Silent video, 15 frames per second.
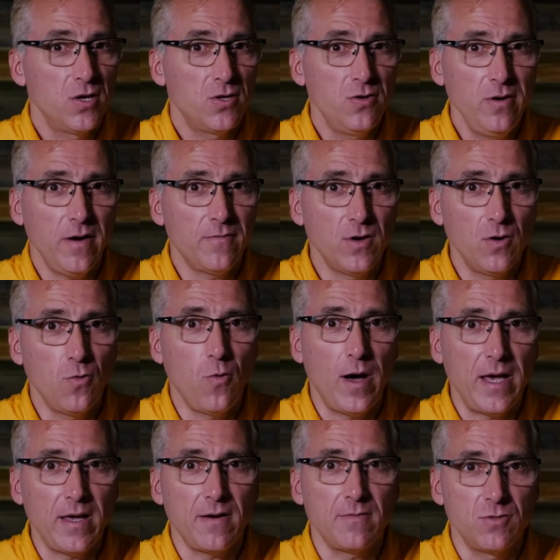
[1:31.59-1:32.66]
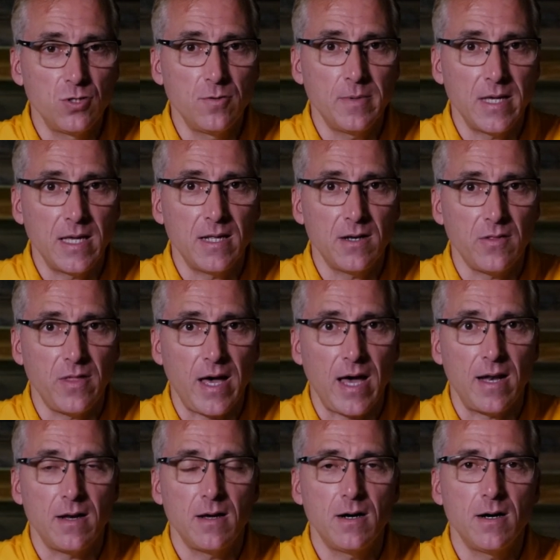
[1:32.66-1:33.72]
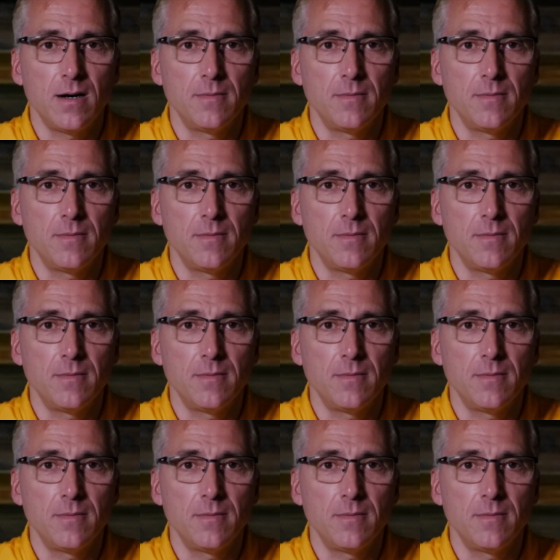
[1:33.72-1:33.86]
you have no way of zooming into that.